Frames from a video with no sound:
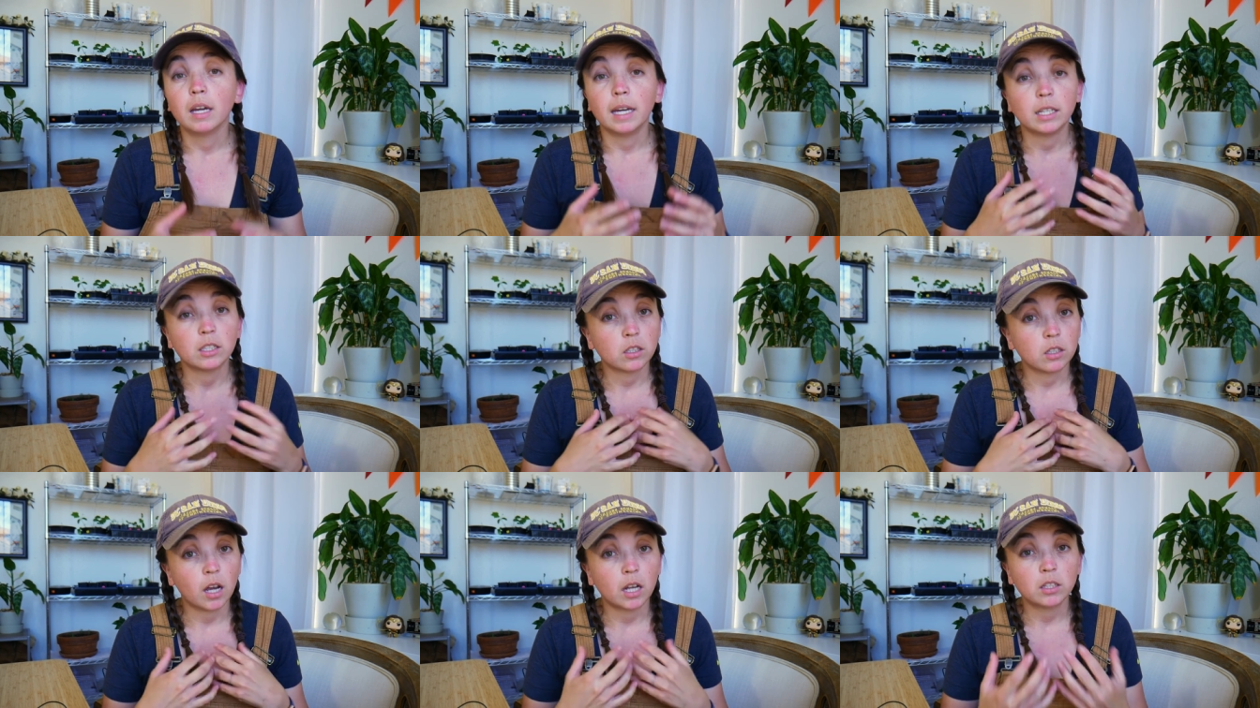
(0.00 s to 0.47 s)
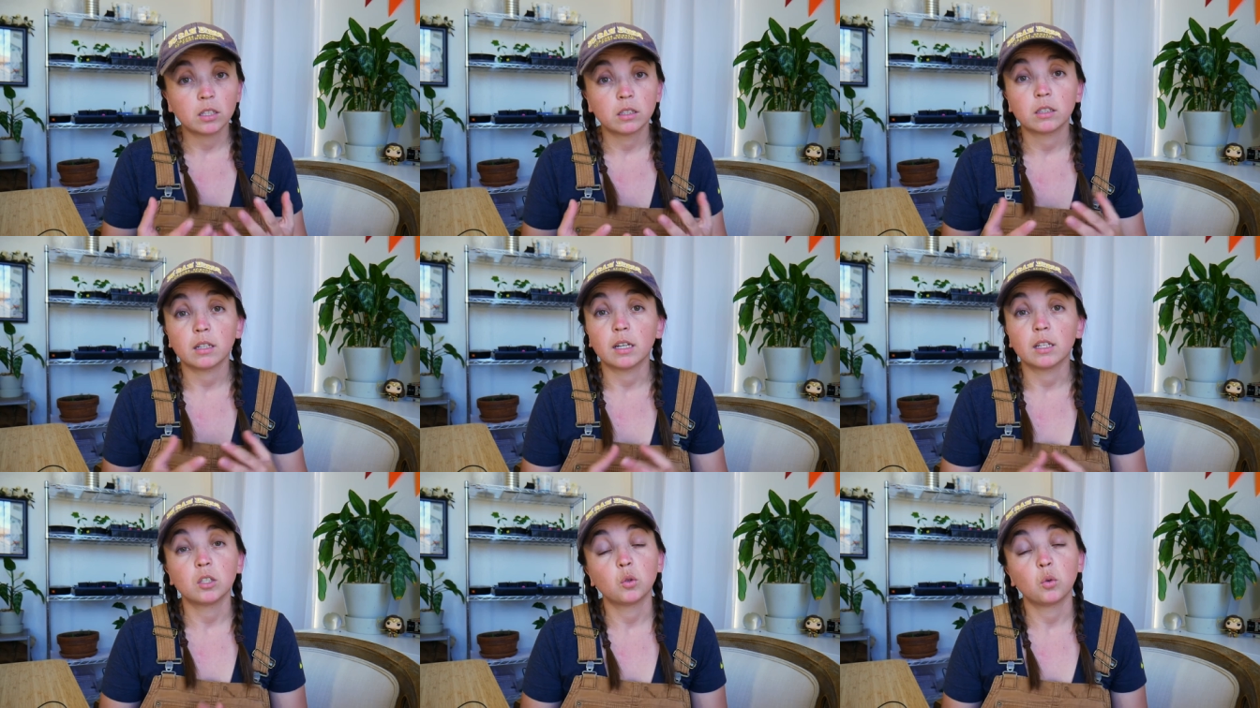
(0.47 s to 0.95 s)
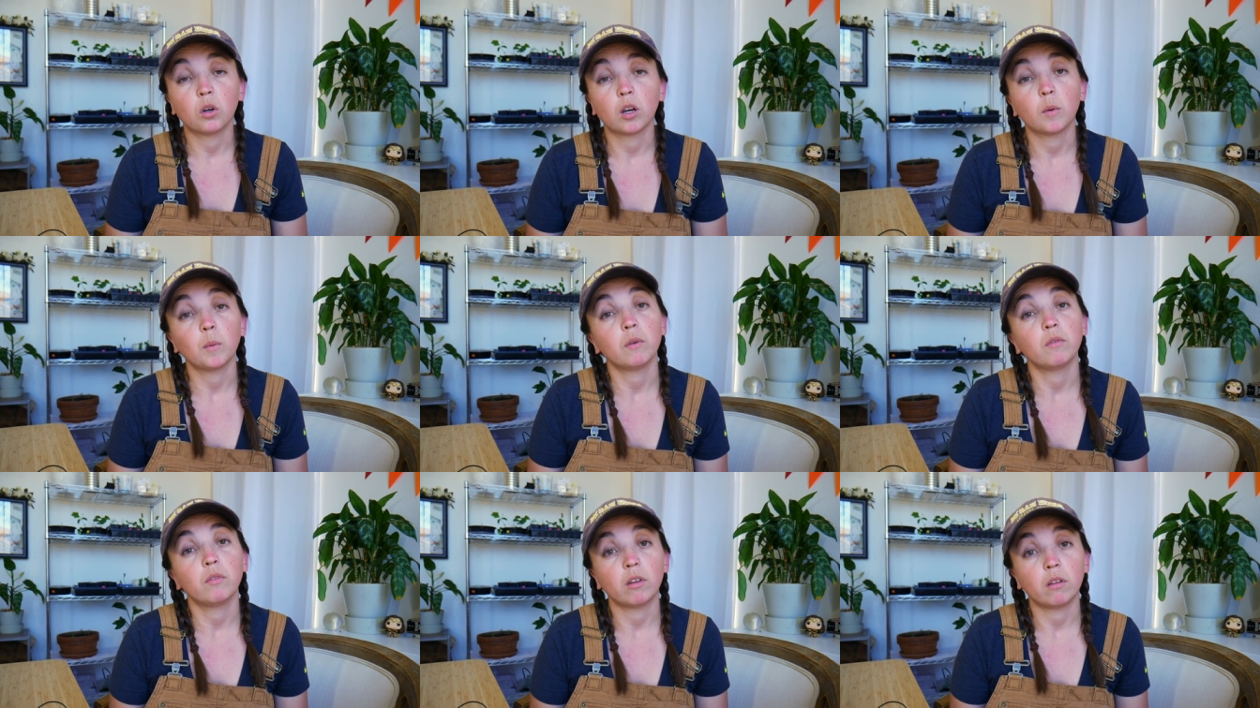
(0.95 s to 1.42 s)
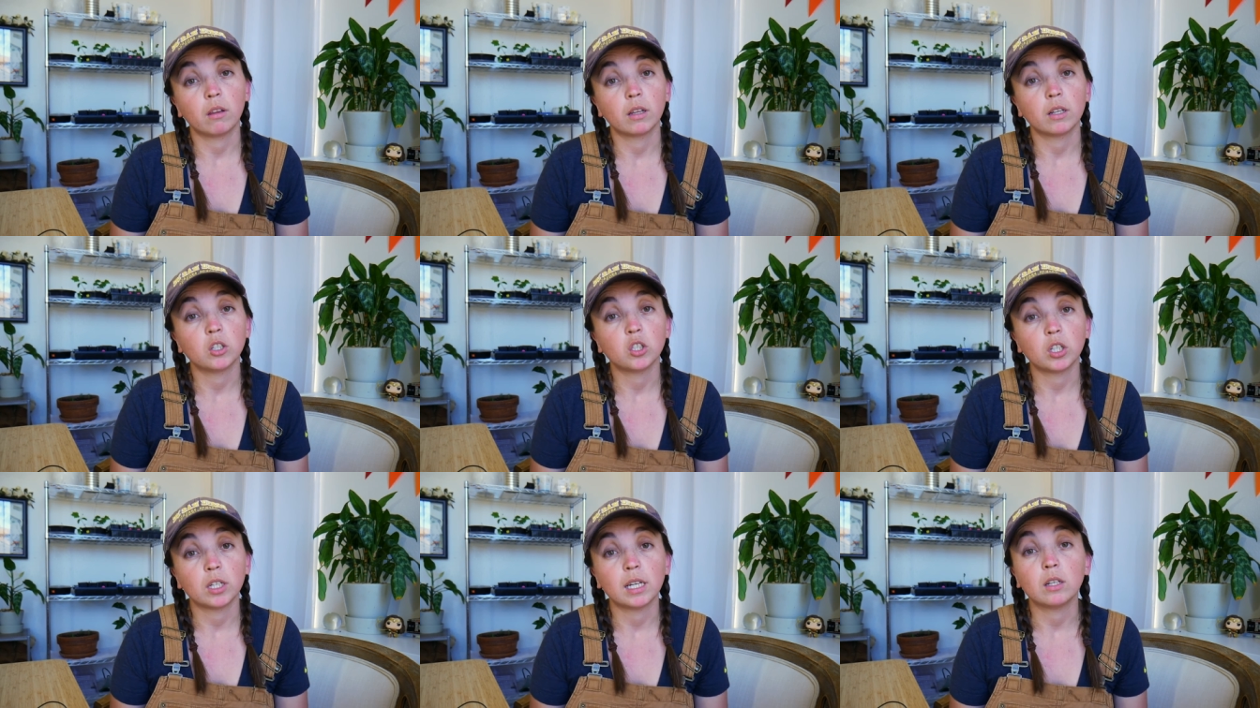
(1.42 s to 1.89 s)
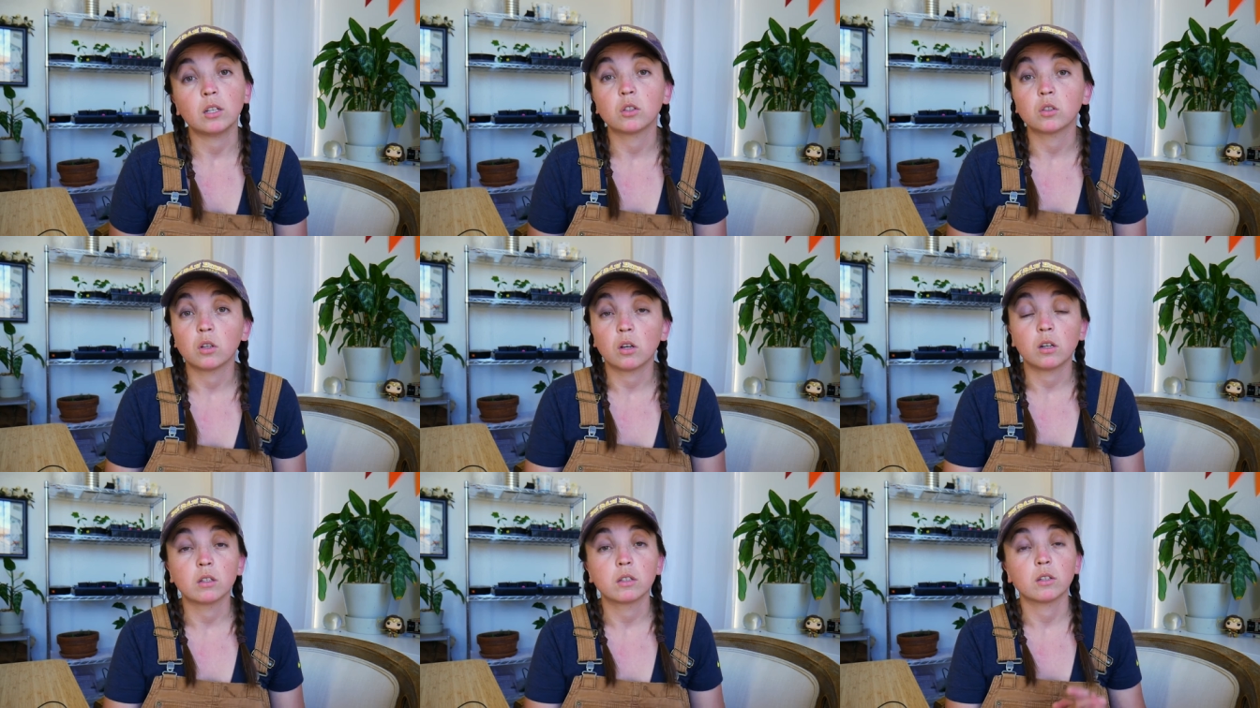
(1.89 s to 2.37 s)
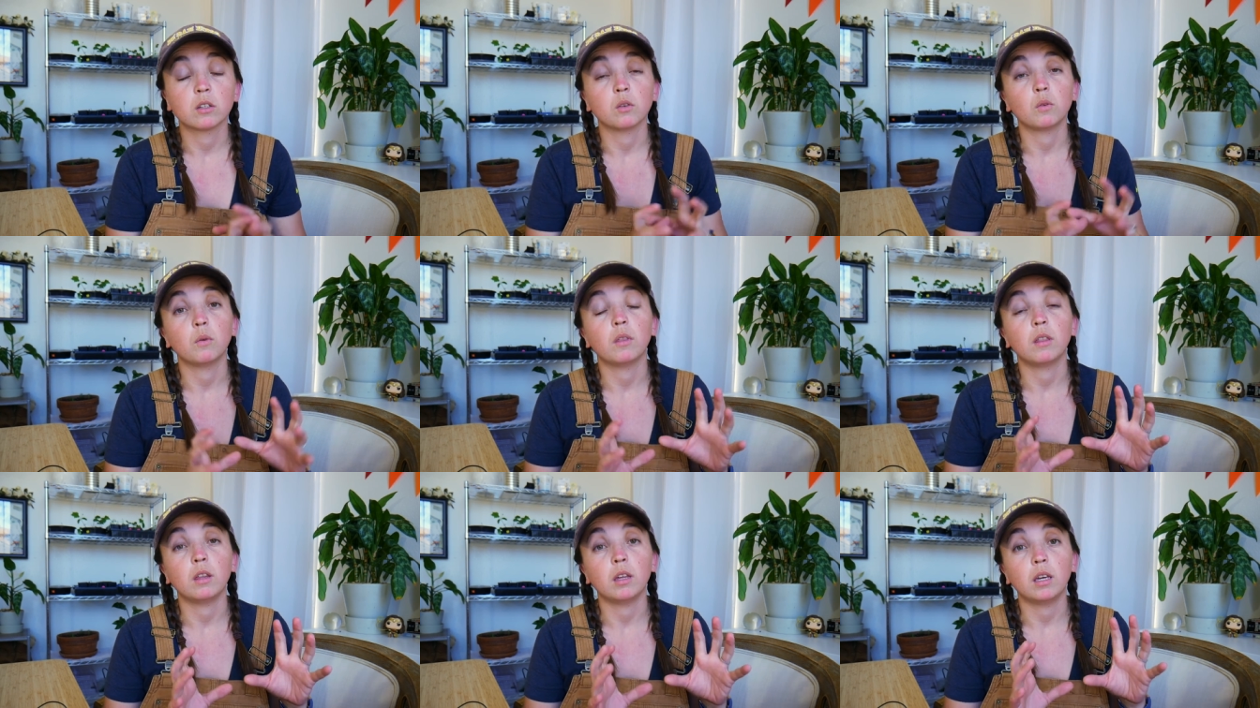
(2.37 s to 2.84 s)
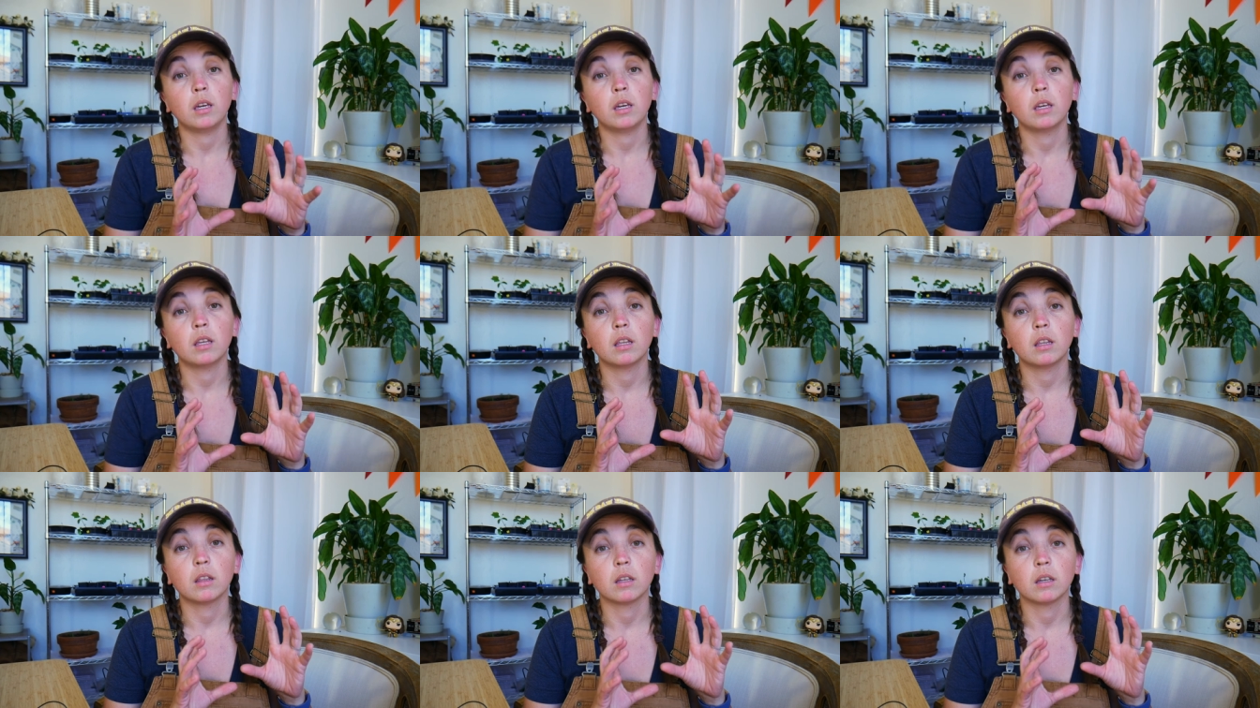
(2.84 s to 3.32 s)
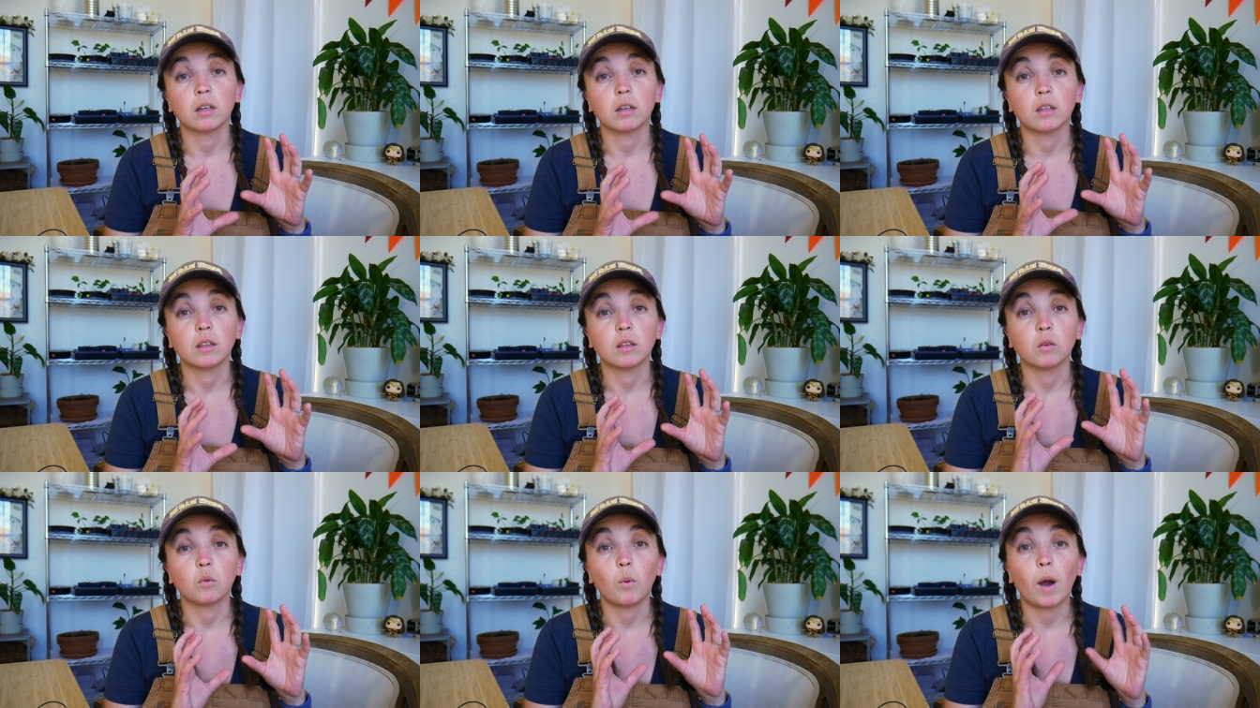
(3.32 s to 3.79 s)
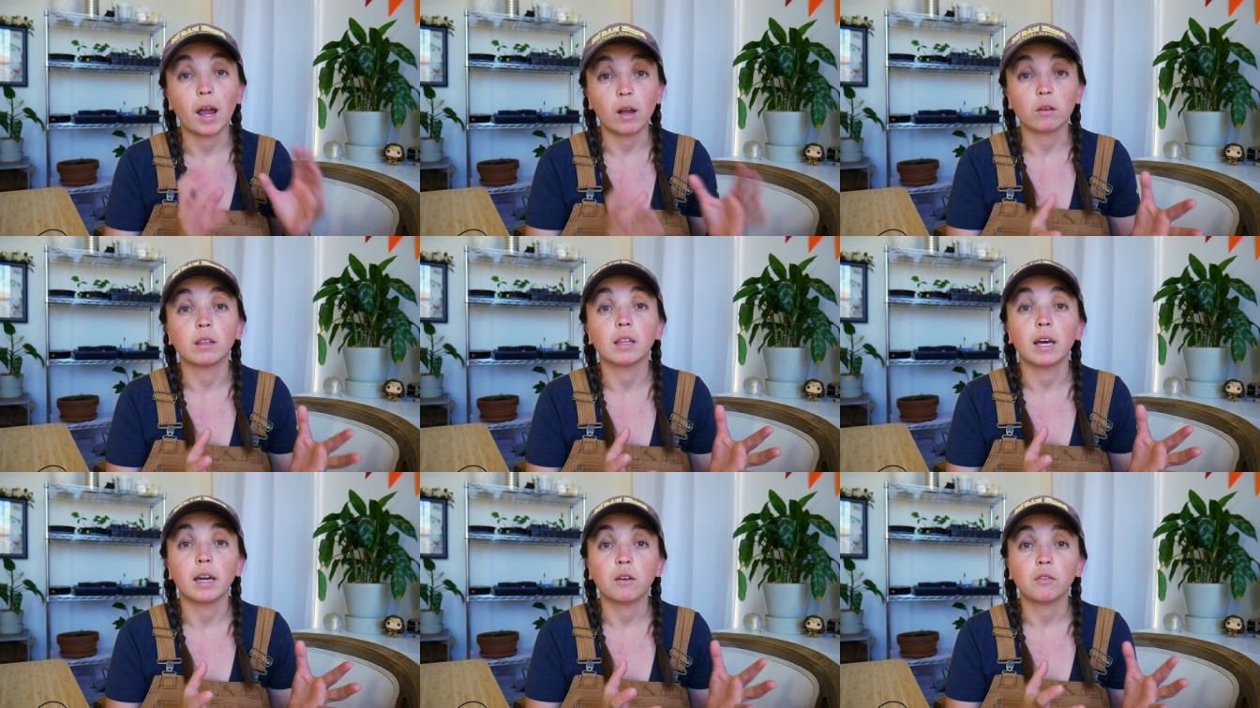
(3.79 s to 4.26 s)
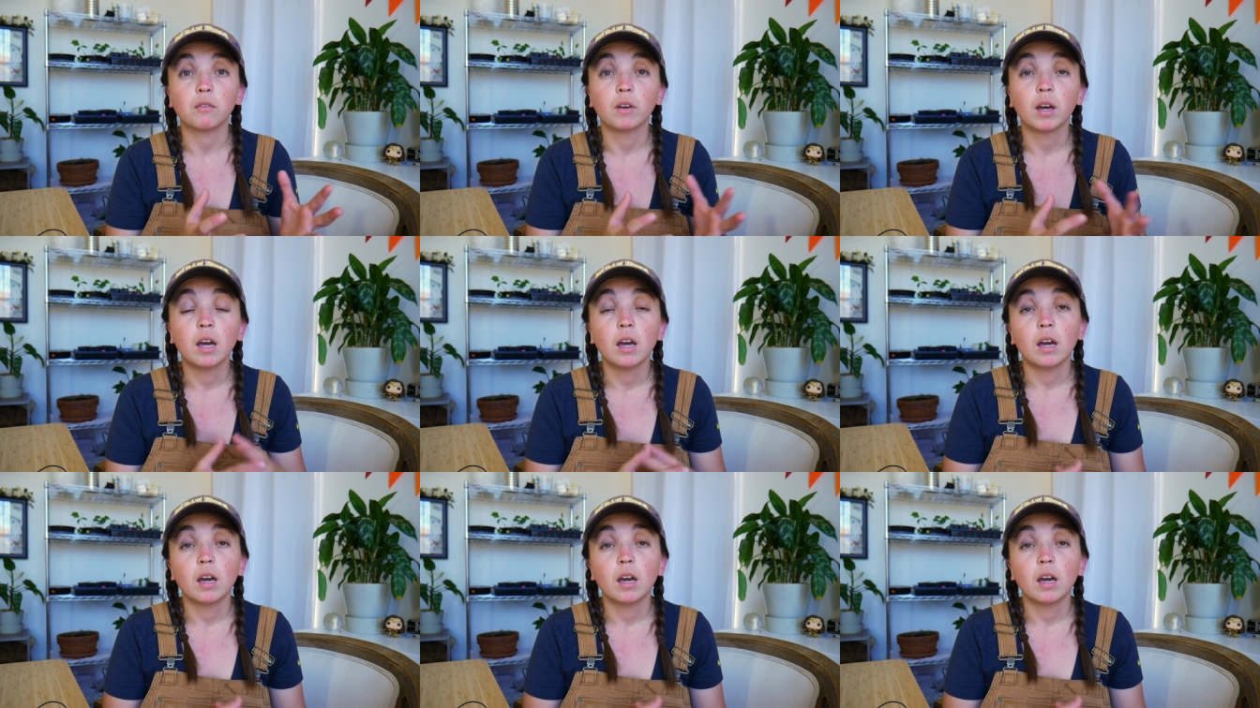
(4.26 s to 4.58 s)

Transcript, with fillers: It's not just us who are going to be feeling the change; it's also the the the wildlife,